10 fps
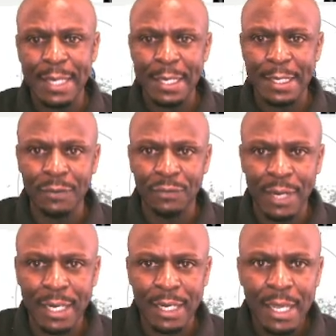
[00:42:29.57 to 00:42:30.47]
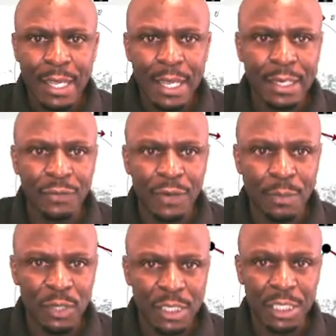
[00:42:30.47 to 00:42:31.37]
at different at different
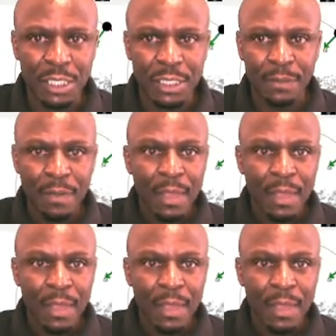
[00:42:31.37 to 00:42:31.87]
positions